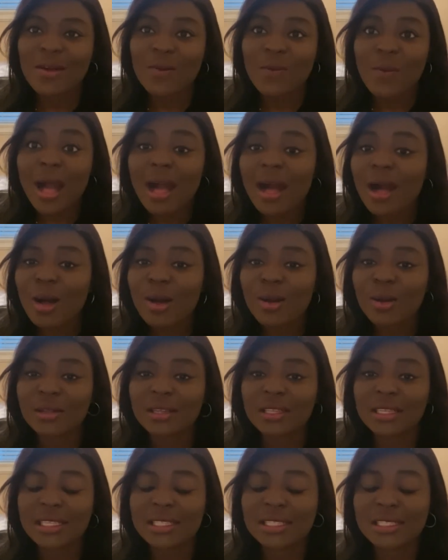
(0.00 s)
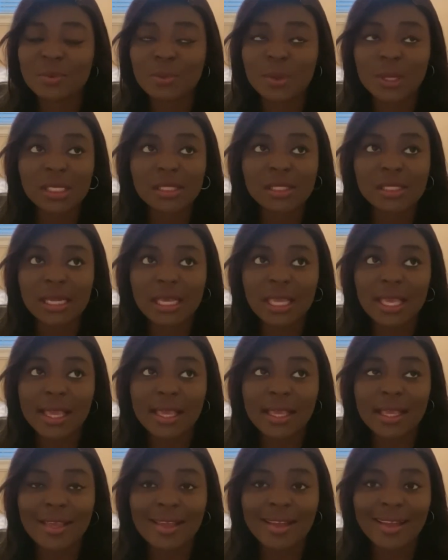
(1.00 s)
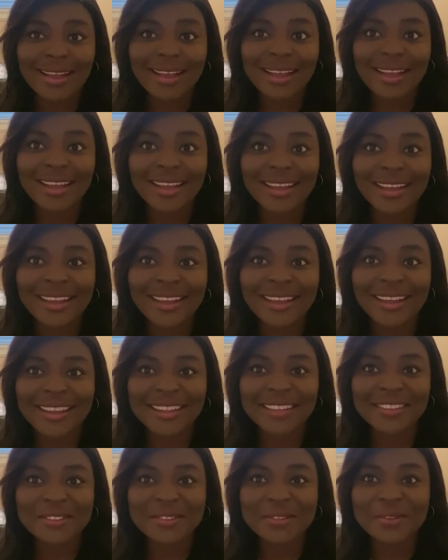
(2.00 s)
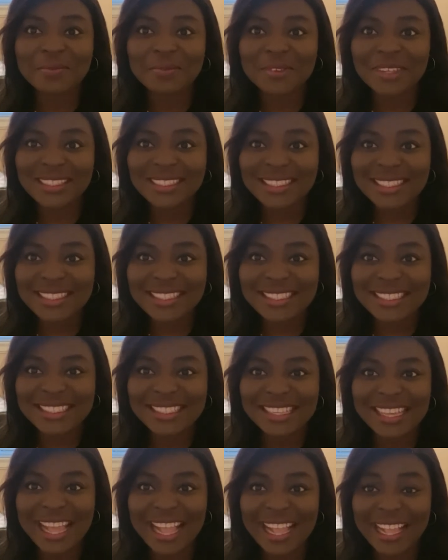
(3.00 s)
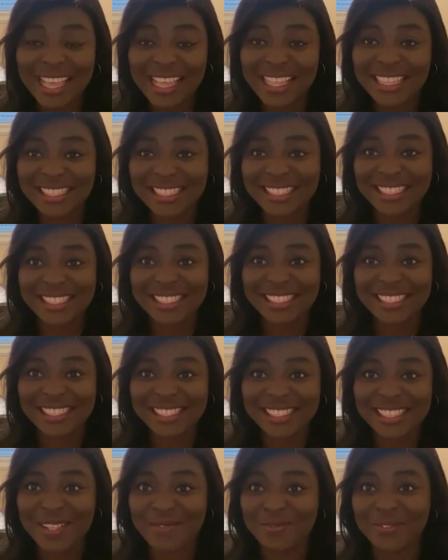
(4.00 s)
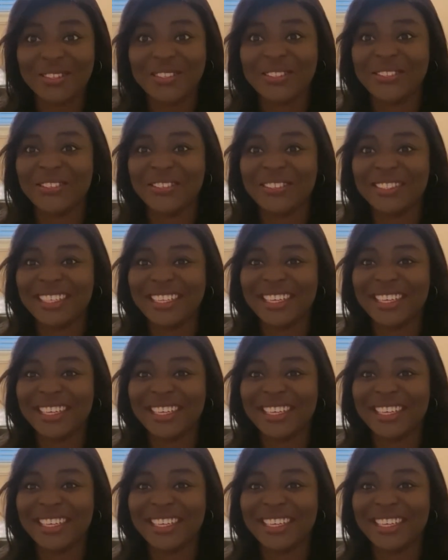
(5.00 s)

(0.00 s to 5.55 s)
Wow, it's been like a year, 2 months, I guess, I'm not sure.